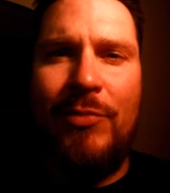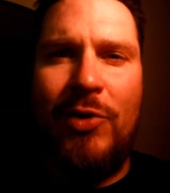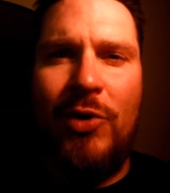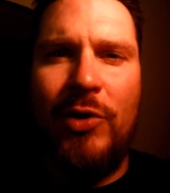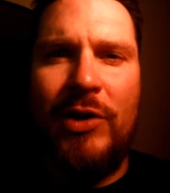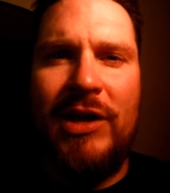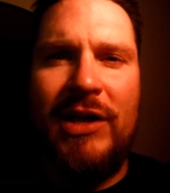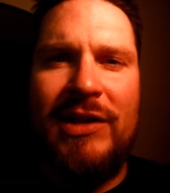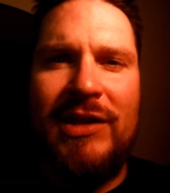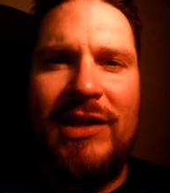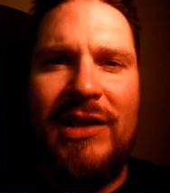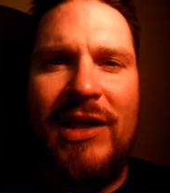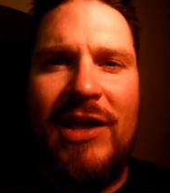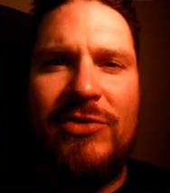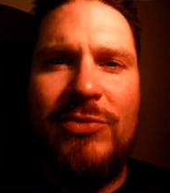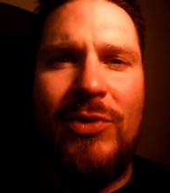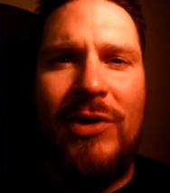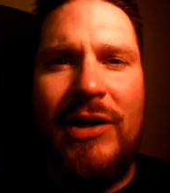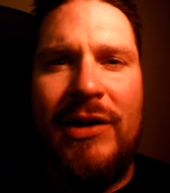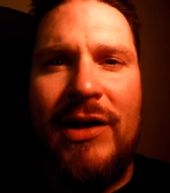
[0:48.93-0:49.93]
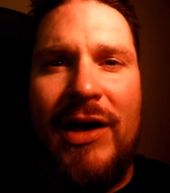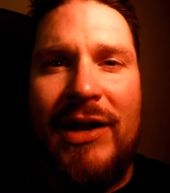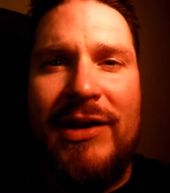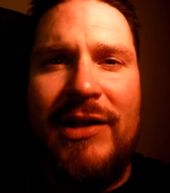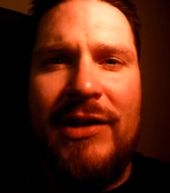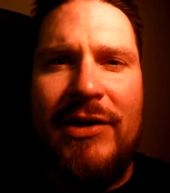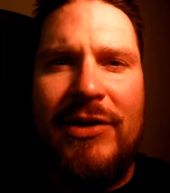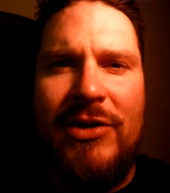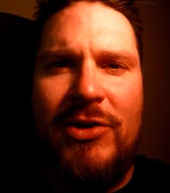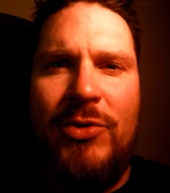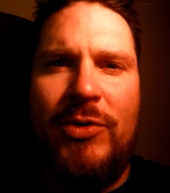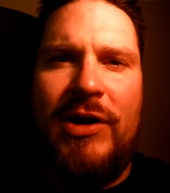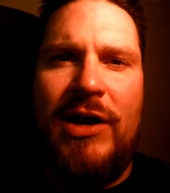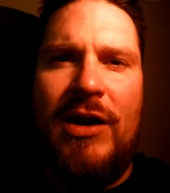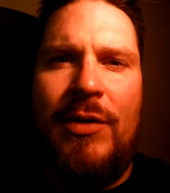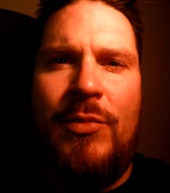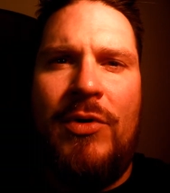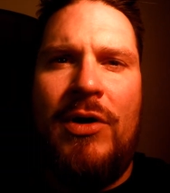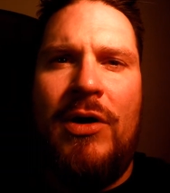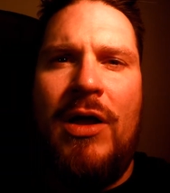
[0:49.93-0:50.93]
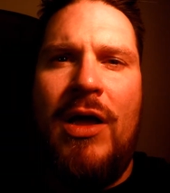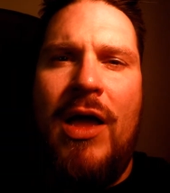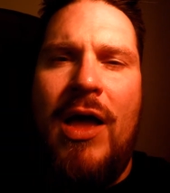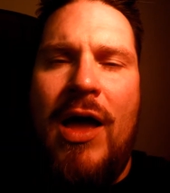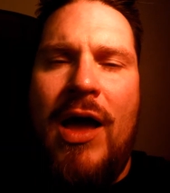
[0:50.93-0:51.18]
broke it. And guess what? I needed a new camera.